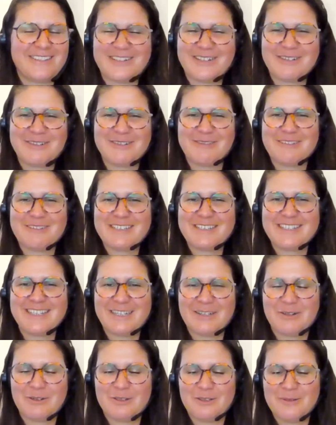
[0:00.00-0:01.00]
you know, always
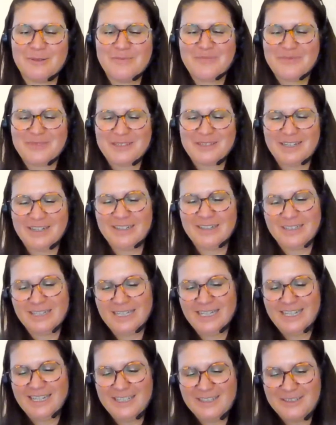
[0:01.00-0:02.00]
like, oh, uh,
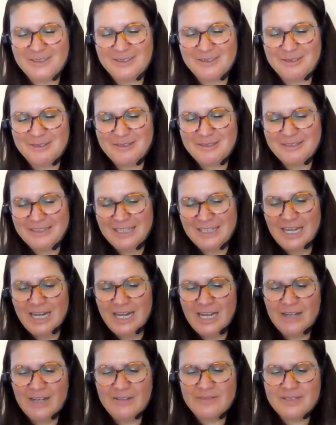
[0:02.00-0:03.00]
you know,
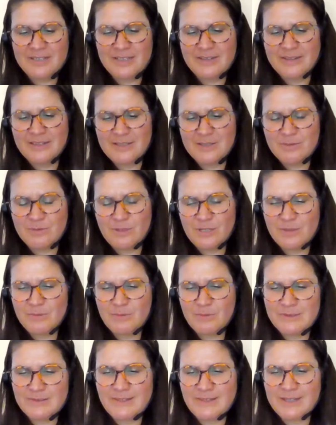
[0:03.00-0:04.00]
I've seen this
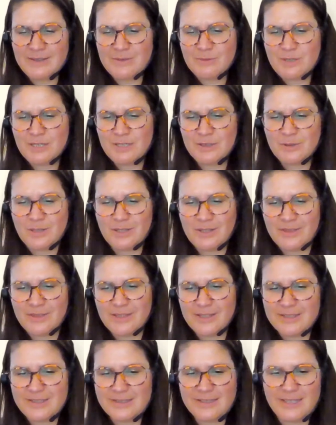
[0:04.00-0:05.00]
one with that one doing
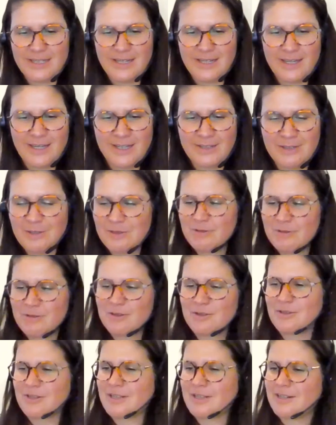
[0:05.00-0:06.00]
this thing, and you know,
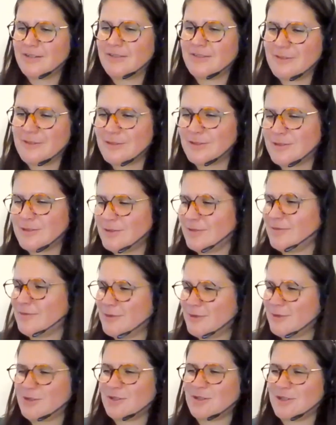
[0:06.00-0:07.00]
you hear the third
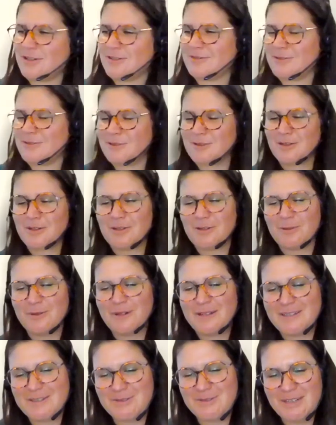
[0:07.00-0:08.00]
version, you know,
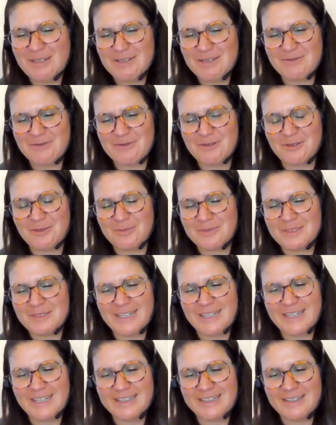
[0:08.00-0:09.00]
always transformed.
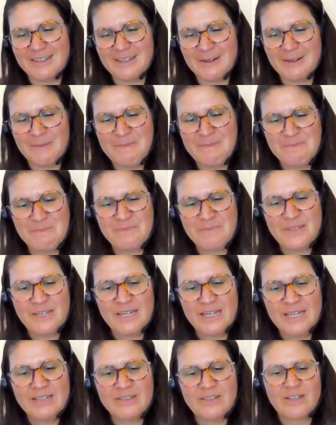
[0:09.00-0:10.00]
And uh,
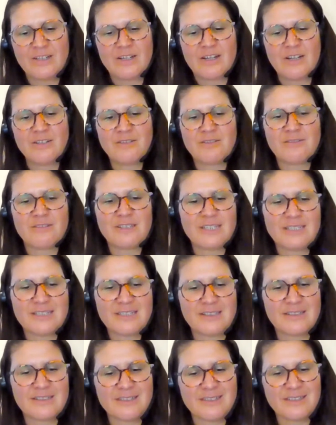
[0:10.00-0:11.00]
in the
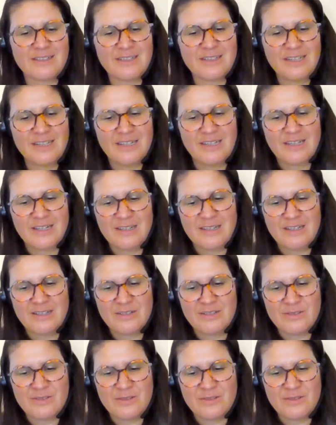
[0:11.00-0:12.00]
conflict uh,
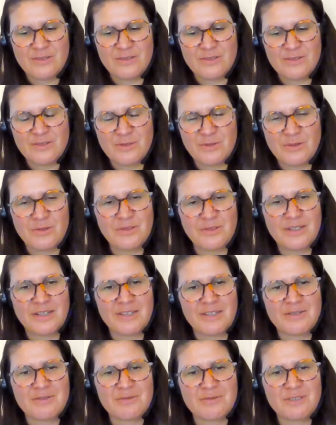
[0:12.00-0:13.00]
uh zone,
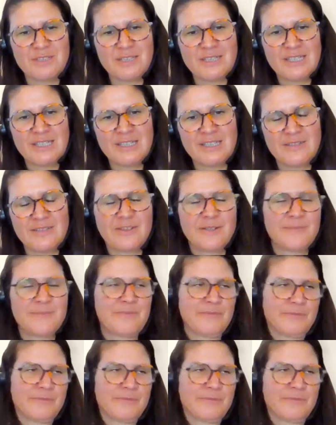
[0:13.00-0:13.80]
it's really uh,